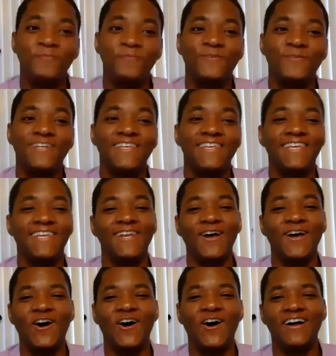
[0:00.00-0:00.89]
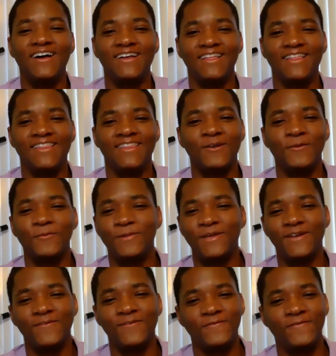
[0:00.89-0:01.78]
really in awe a little bit
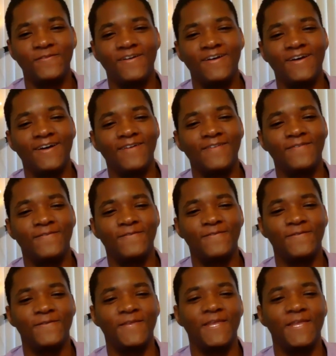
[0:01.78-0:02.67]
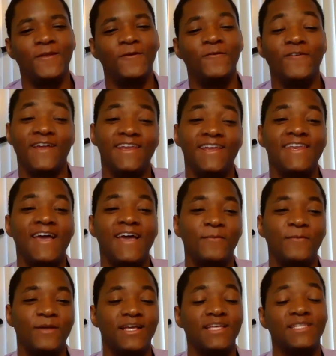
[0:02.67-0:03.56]
of you right now,
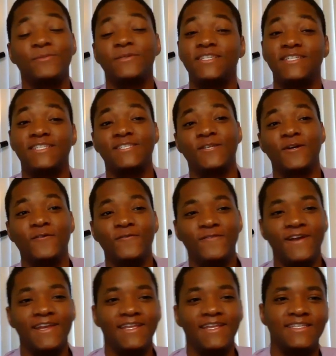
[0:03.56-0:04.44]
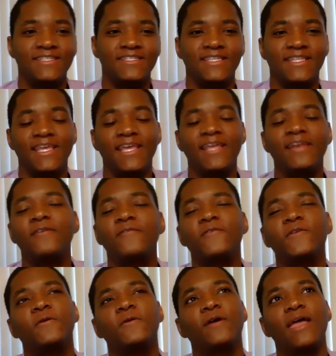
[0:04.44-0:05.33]
because we just dove right into the
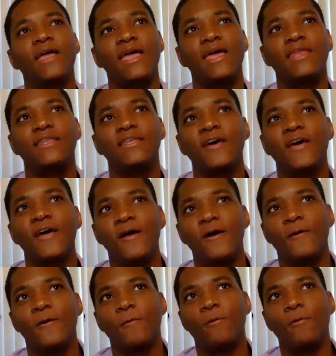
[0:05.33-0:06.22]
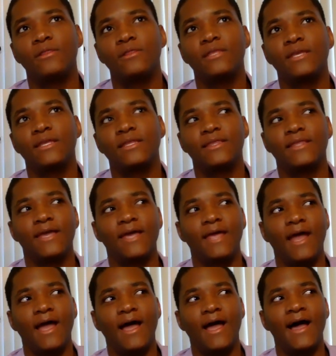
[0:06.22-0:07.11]
interview. And one thing
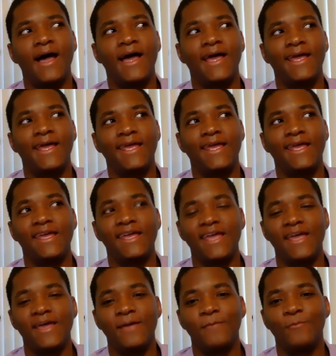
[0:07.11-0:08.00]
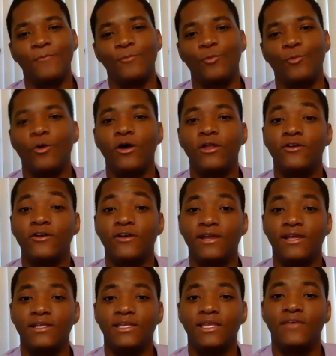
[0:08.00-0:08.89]
that I am
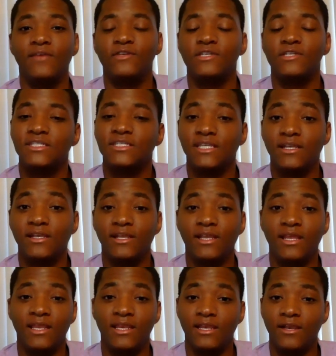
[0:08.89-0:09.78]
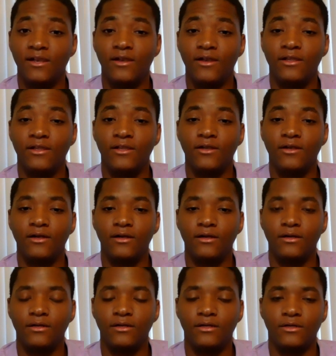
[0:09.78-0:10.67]
wondering, even just in hearing your
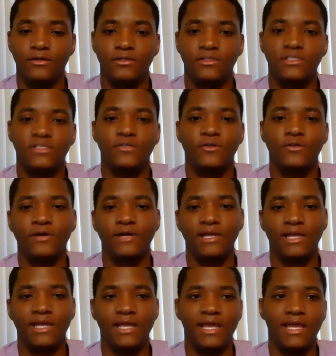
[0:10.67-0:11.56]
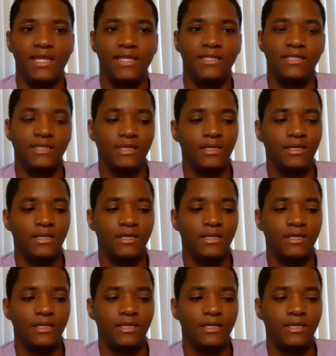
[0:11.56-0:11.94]
story and